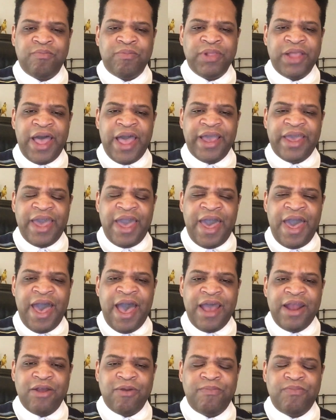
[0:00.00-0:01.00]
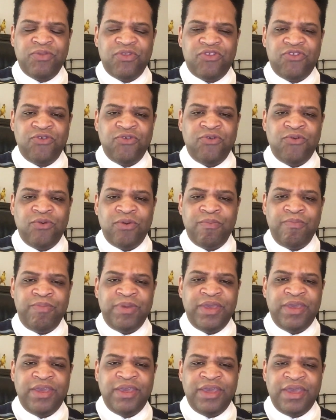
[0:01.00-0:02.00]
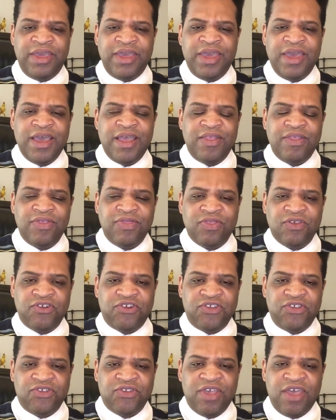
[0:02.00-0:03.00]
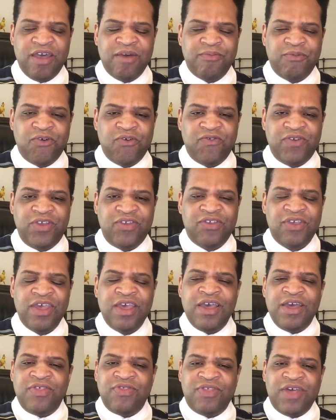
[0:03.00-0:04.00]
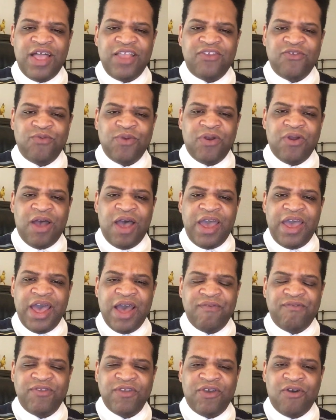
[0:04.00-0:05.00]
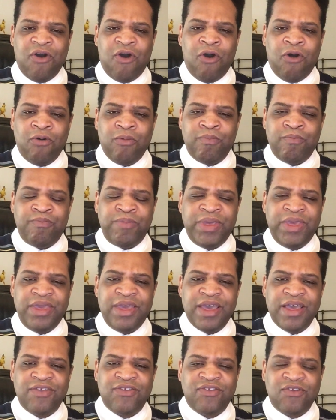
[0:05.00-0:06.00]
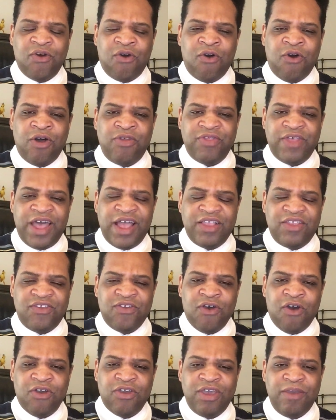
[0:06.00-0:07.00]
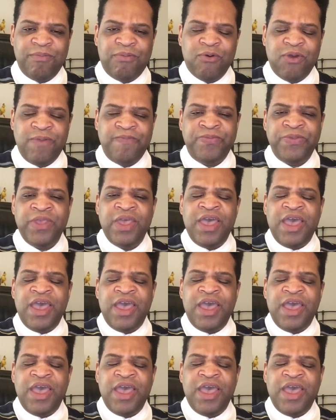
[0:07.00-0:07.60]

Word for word: Black Adam to be in the Shazam movies, that's where I have to call BS on that talking point.